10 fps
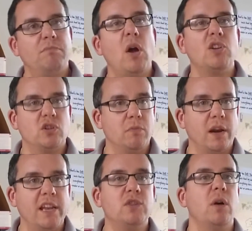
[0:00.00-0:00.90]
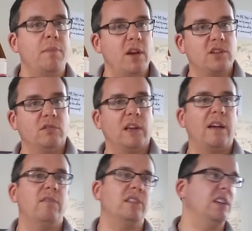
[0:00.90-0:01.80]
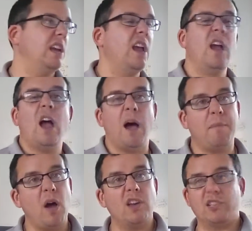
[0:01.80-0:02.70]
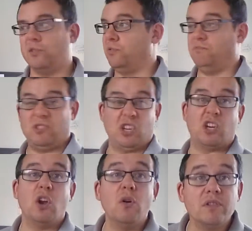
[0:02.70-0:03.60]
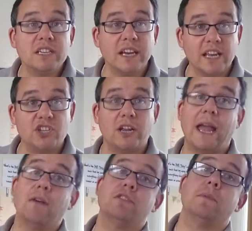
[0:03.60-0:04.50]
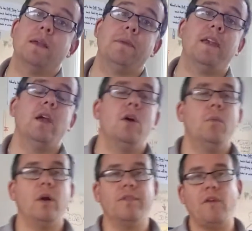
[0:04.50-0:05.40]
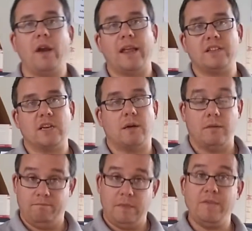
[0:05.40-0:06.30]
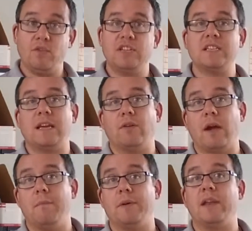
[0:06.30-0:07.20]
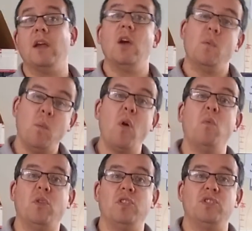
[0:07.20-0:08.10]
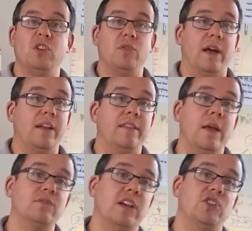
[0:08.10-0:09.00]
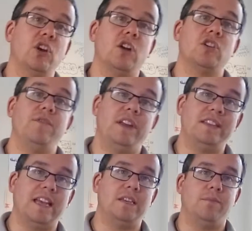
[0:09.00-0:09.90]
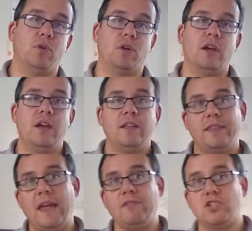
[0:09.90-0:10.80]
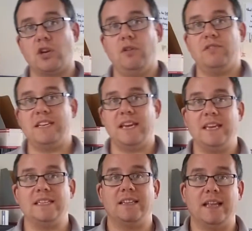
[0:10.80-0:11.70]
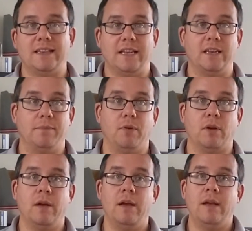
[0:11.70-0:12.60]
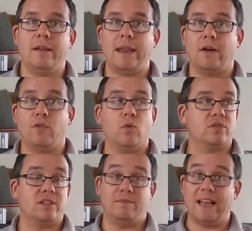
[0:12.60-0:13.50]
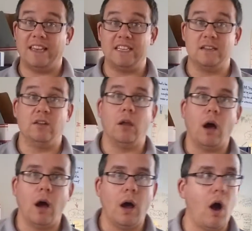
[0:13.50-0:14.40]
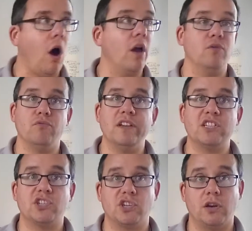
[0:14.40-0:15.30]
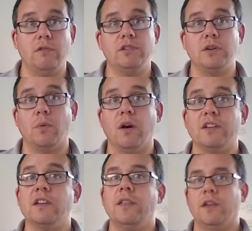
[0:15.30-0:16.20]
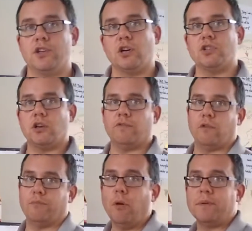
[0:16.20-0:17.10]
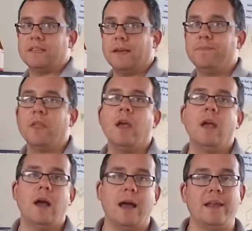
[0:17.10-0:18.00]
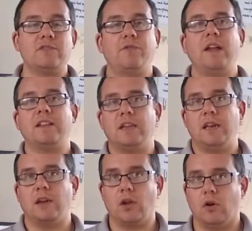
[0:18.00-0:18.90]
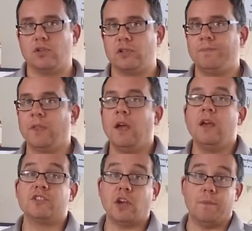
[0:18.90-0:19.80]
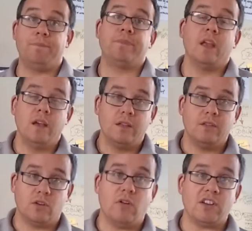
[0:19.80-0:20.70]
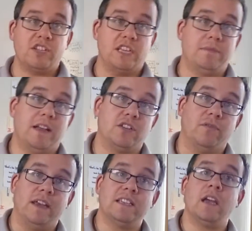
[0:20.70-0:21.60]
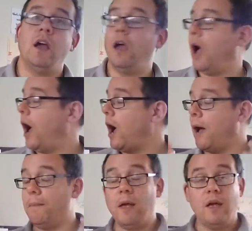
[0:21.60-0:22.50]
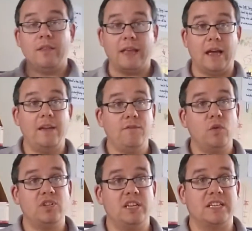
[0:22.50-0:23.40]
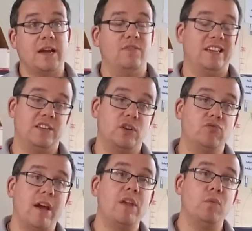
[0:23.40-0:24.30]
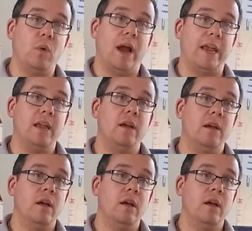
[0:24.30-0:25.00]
personal money into it, a personal guarantee, a personal security against your house maybe, while a invoice discount company won't want you to do that. They'll take a charge over the debtor book. Their security is that debtor book. Now, of course, that is higher risk security-wise than a charge over a property, and that's reflected in the cost. So, the crux of this matter is that invoice discounting is a great way